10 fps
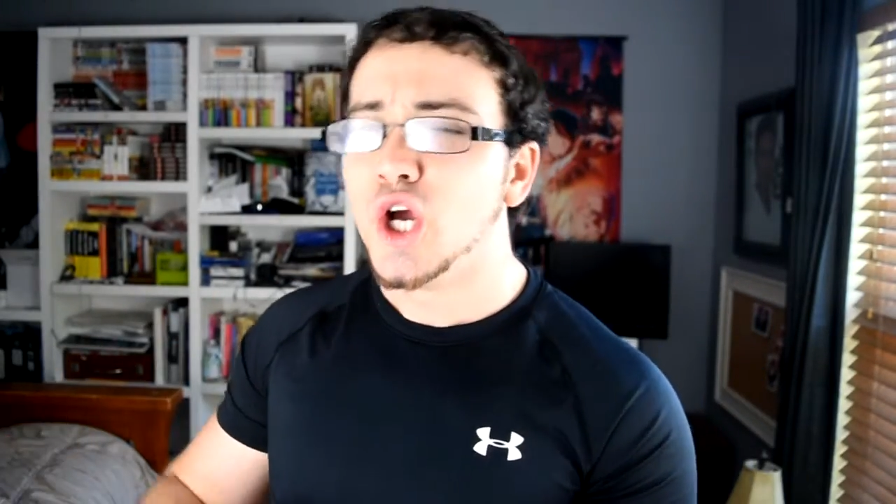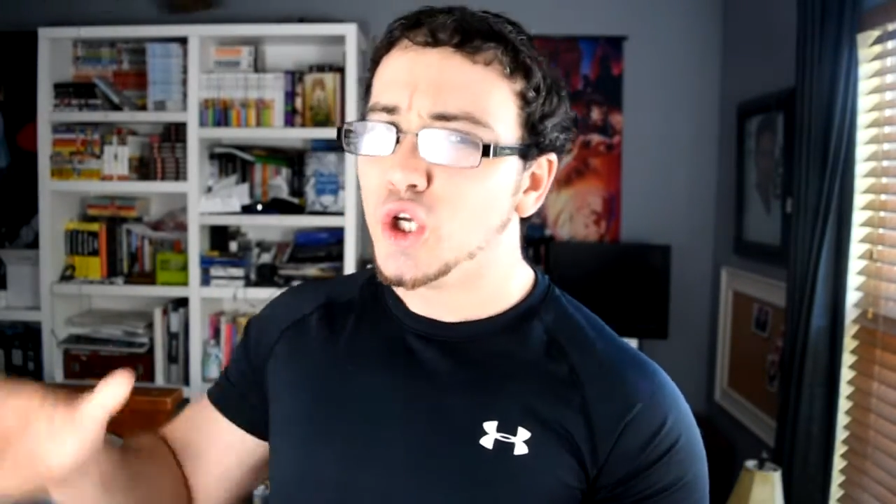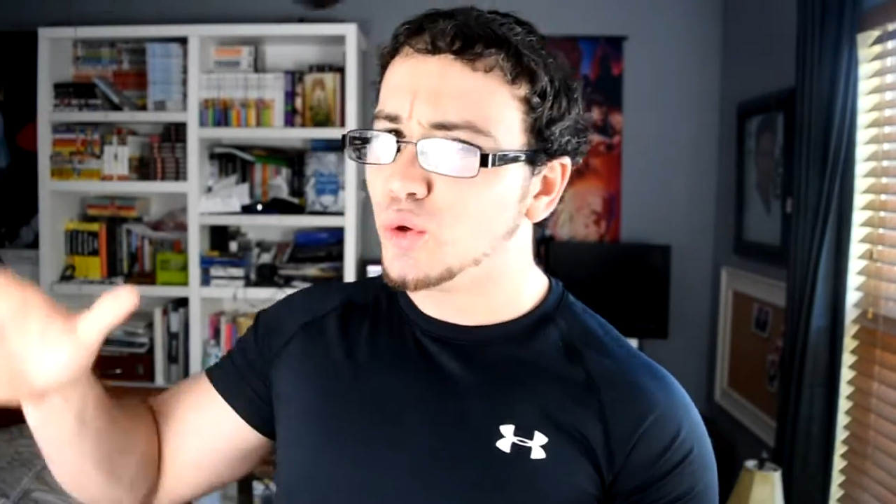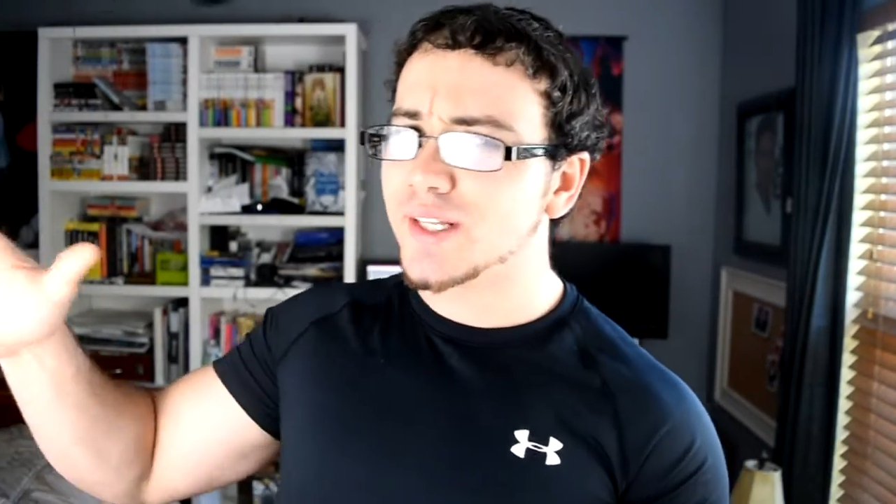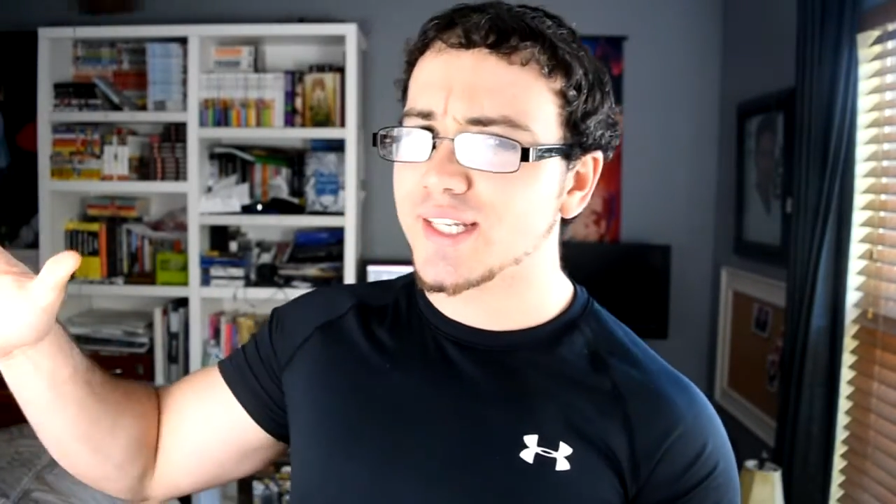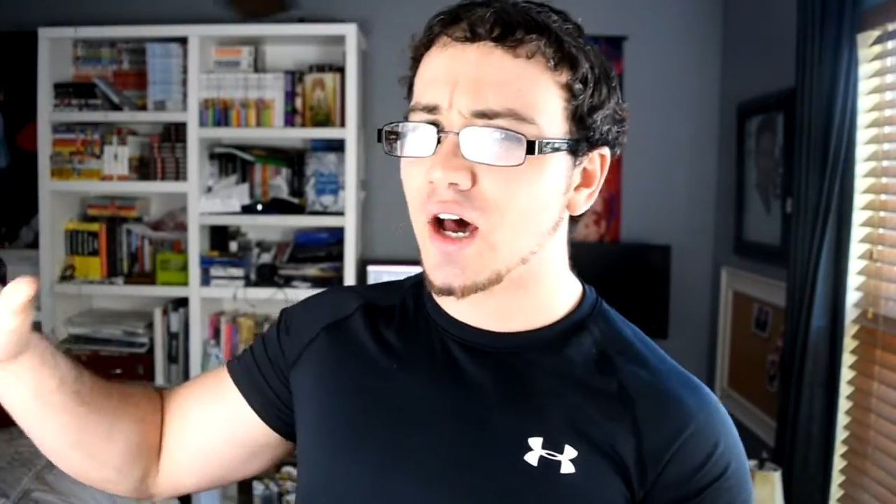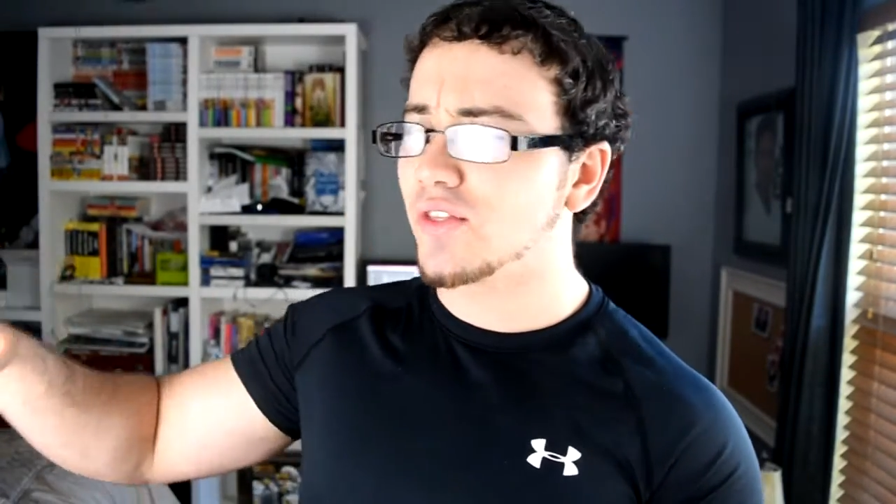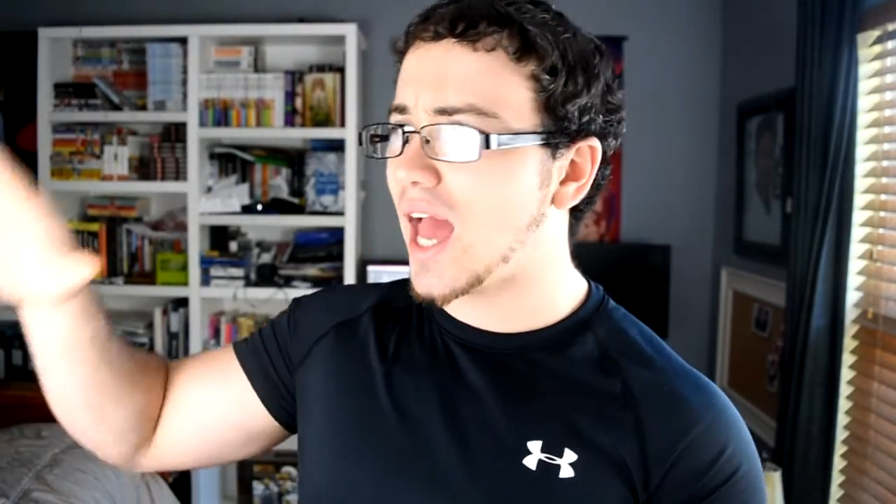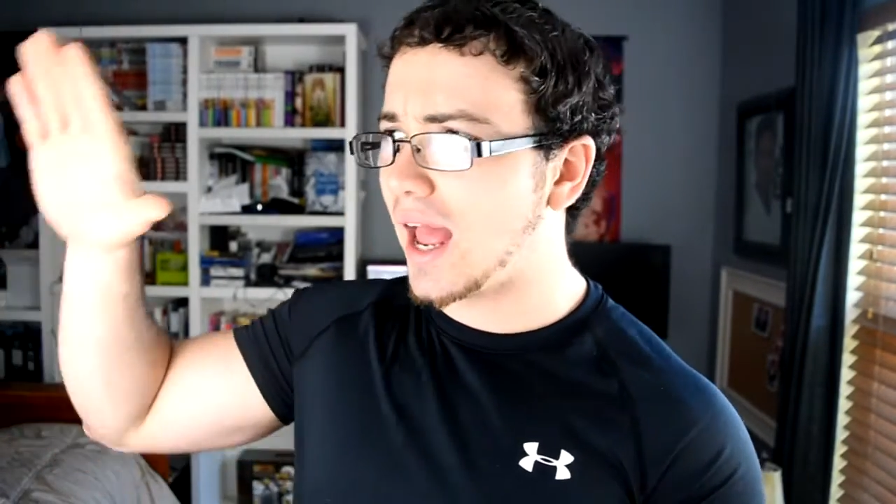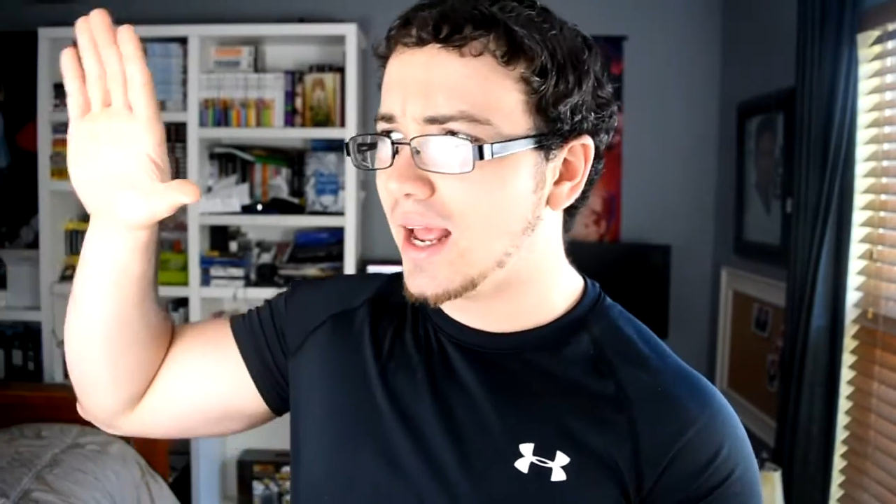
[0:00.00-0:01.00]
you can tell
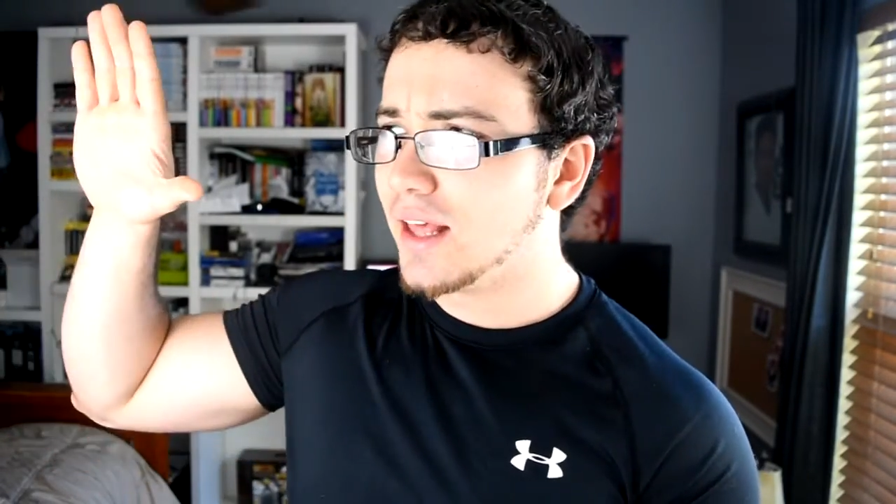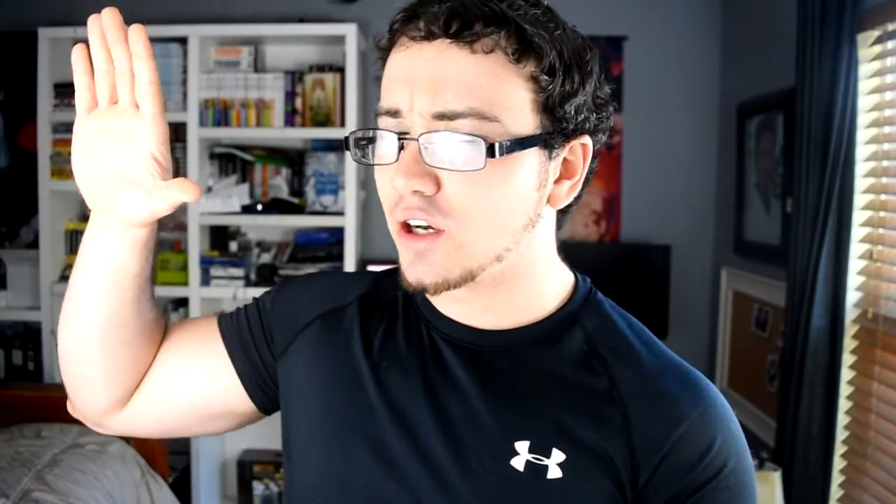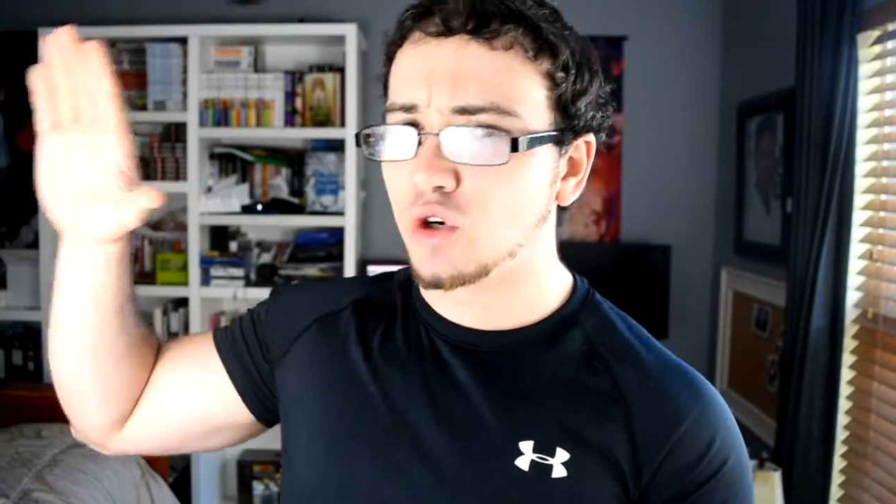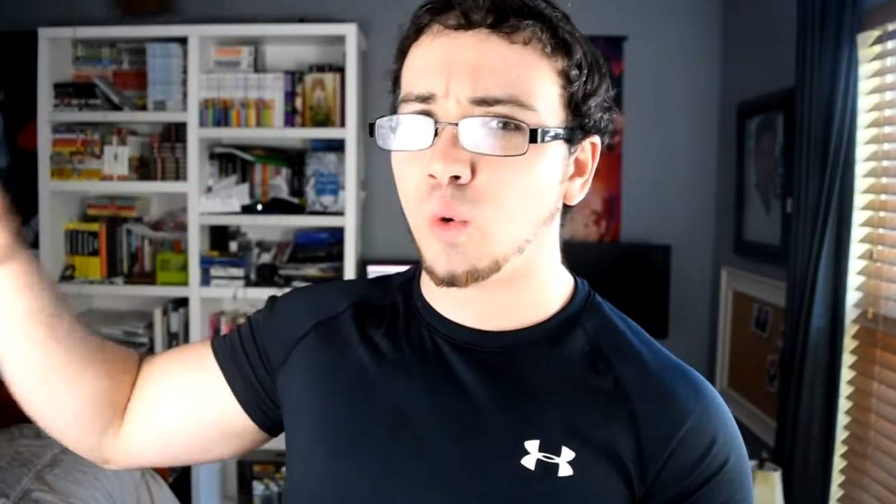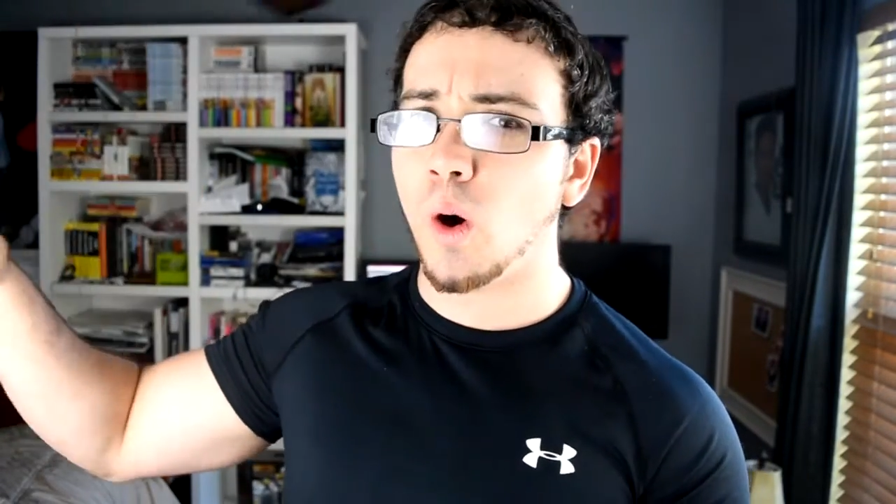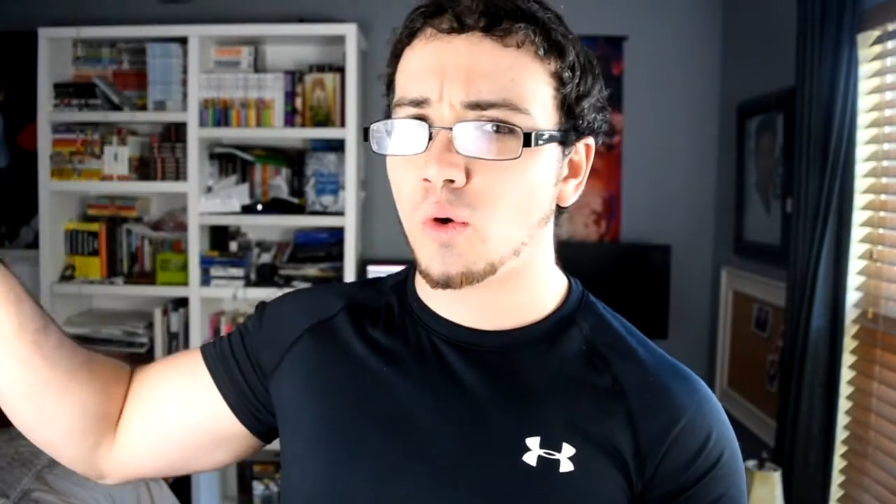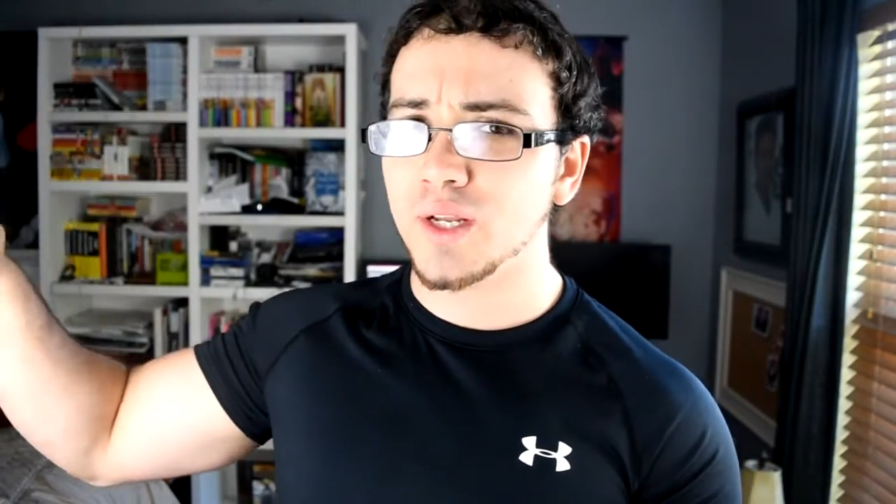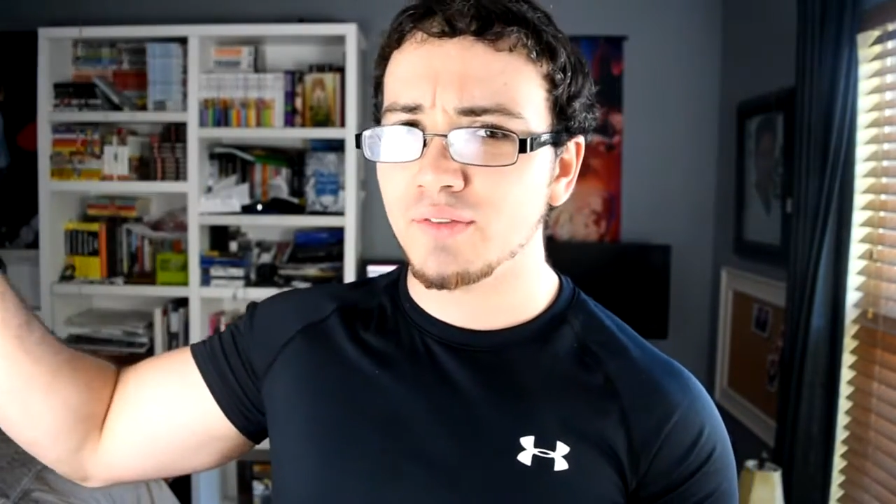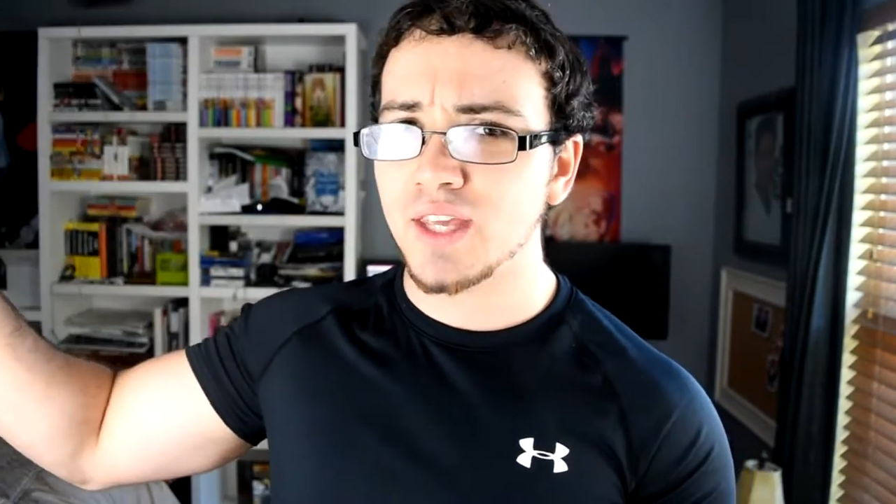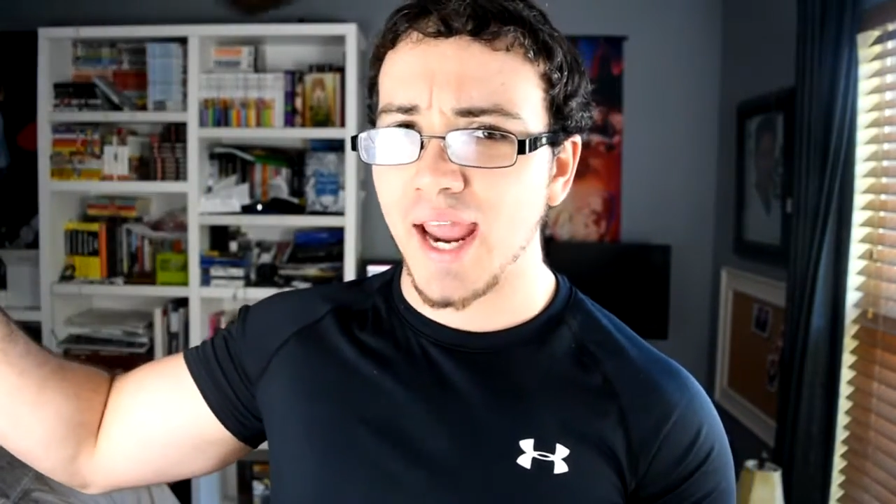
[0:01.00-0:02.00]
that the
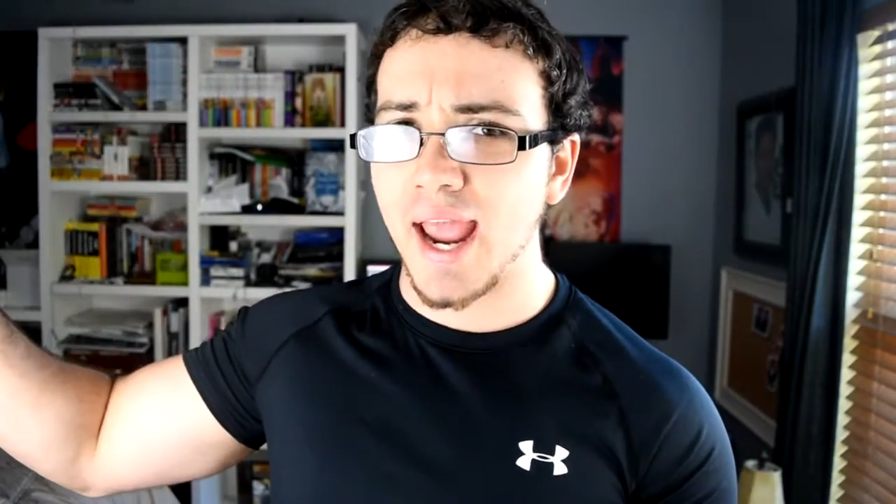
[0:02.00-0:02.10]
quality of the